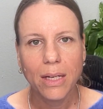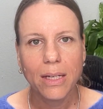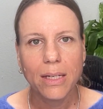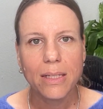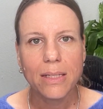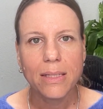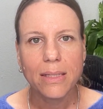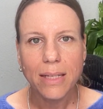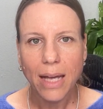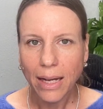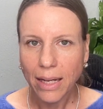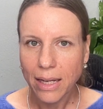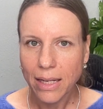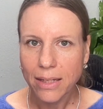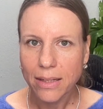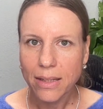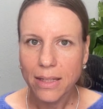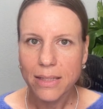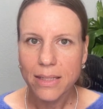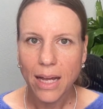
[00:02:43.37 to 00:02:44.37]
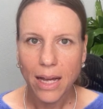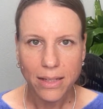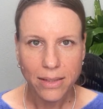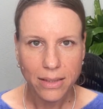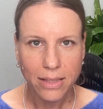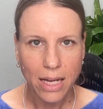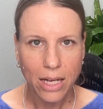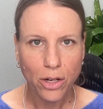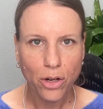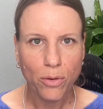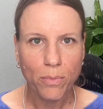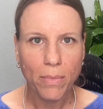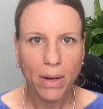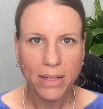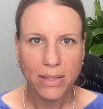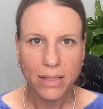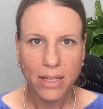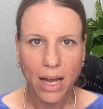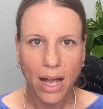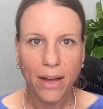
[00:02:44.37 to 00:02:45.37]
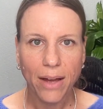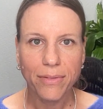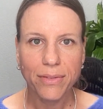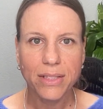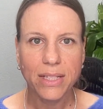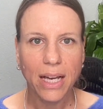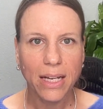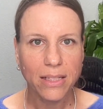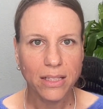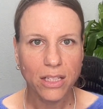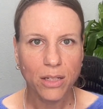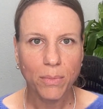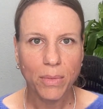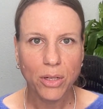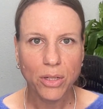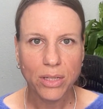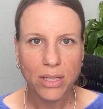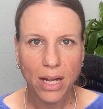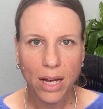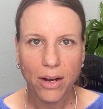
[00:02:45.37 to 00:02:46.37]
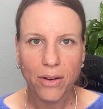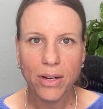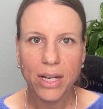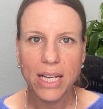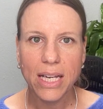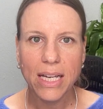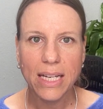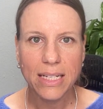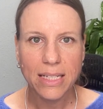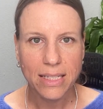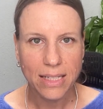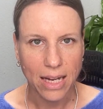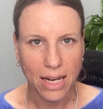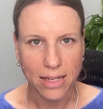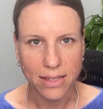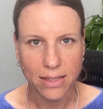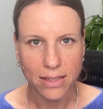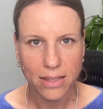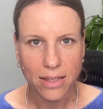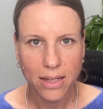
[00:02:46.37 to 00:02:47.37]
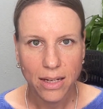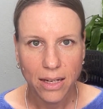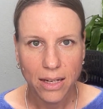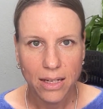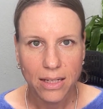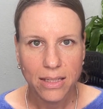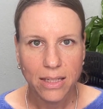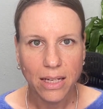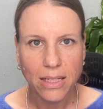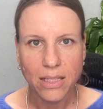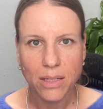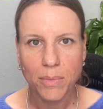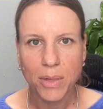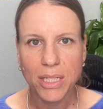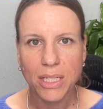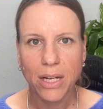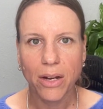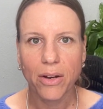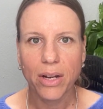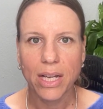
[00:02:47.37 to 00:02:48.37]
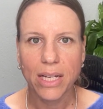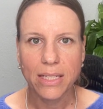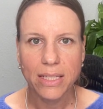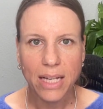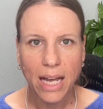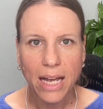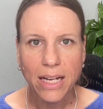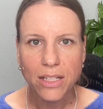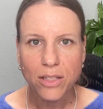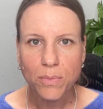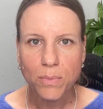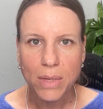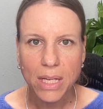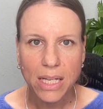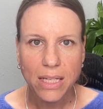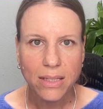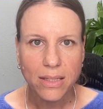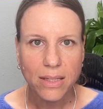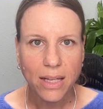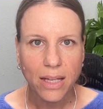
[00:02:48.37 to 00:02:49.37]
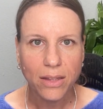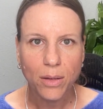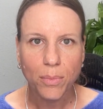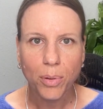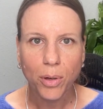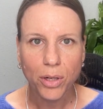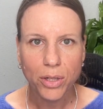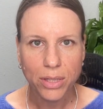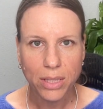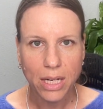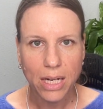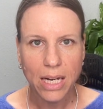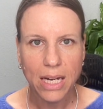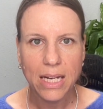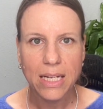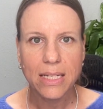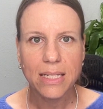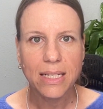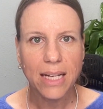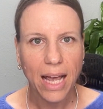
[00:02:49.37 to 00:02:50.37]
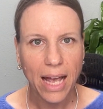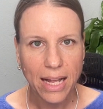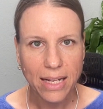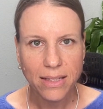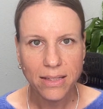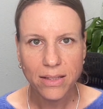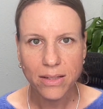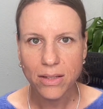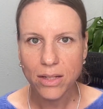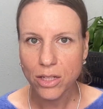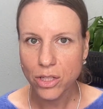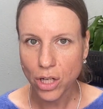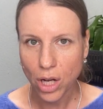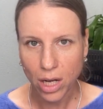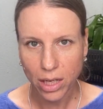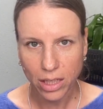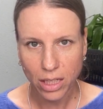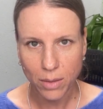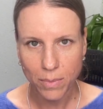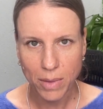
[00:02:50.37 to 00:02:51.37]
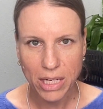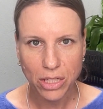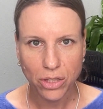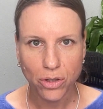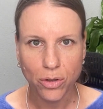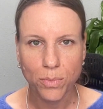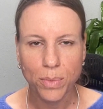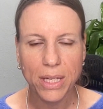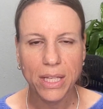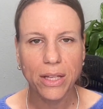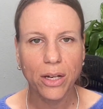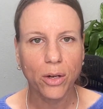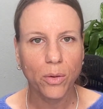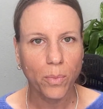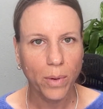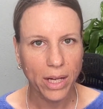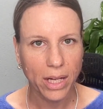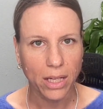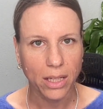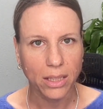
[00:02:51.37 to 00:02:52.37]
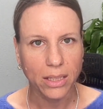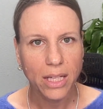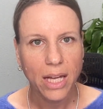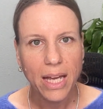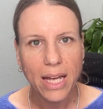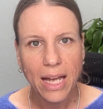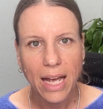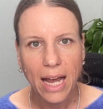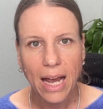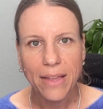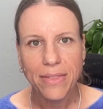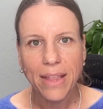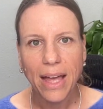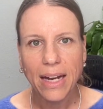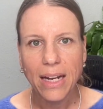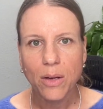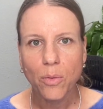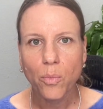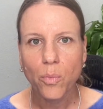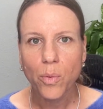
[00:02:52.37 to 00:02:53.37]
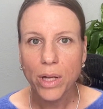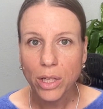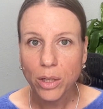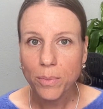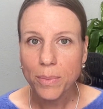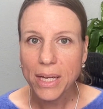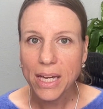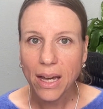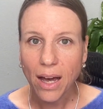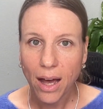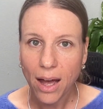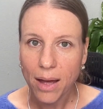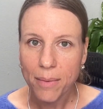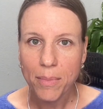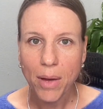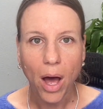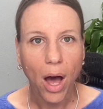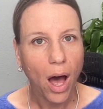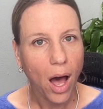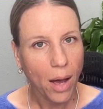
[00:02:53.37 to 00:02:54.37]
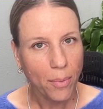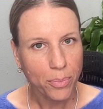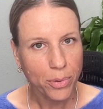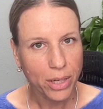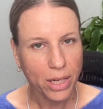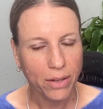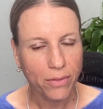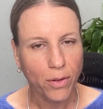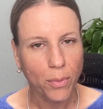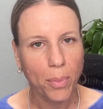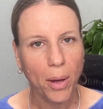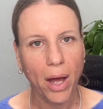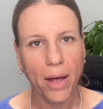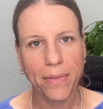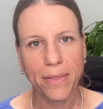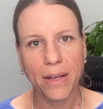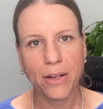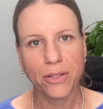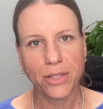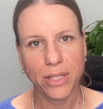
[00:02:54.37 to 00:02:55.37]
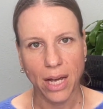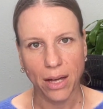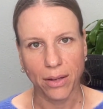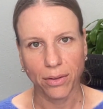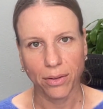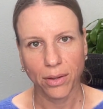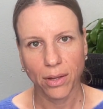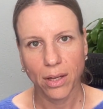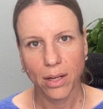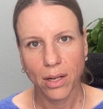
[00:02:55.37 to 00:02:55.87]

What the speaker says: Second, the testator must have testamentary intent. Testamentary intent means that the person intends the document to be their will and that it will become operative upon their death.